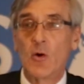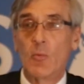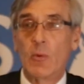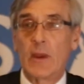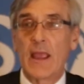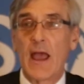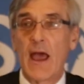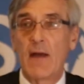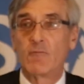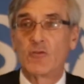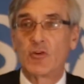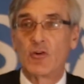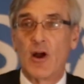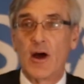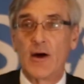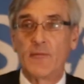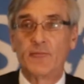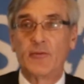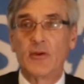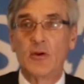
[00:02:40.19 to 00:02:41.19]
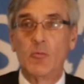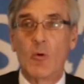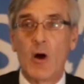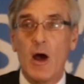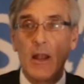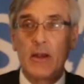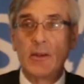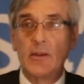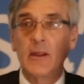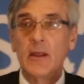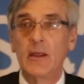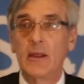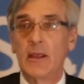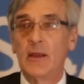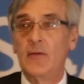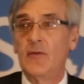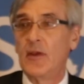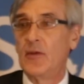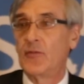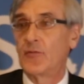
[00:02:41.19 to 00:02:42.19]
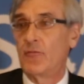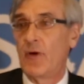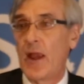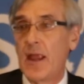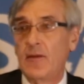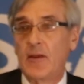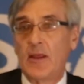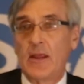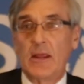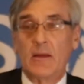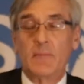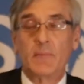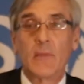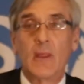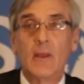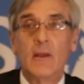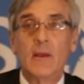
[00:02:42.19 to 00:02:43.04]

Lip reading: We have drafted one, it is ready.